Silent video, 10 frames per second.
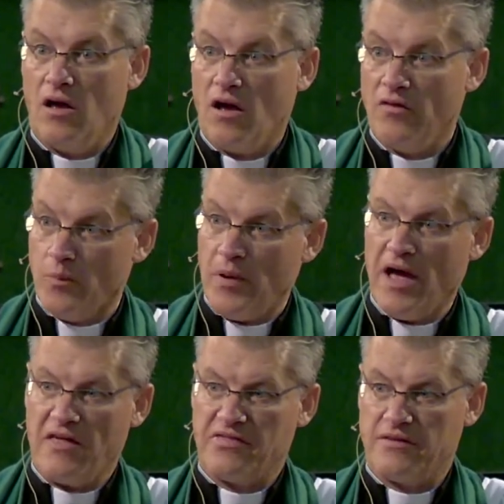on the
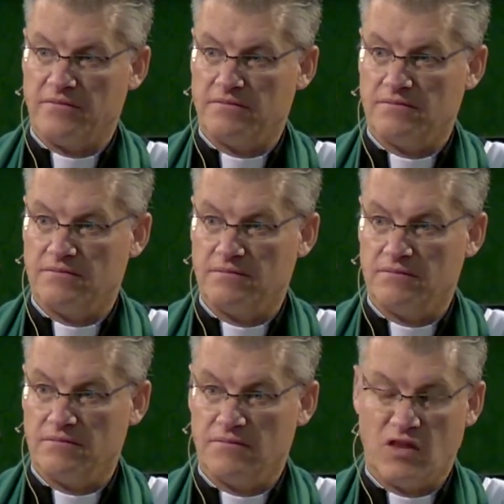path
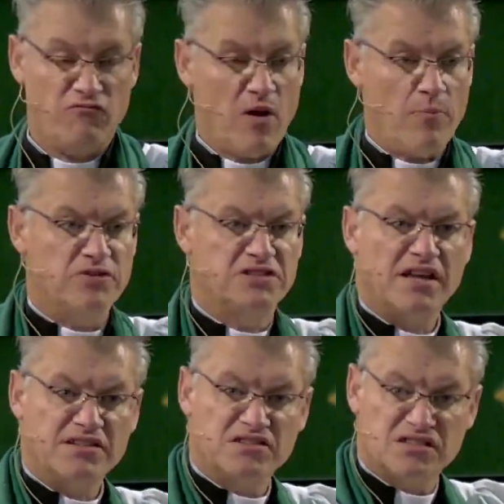that
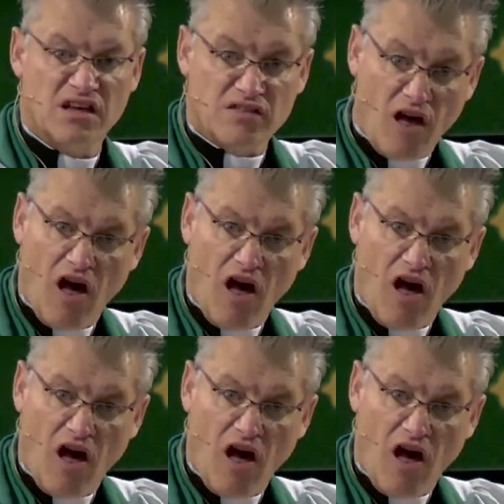represents the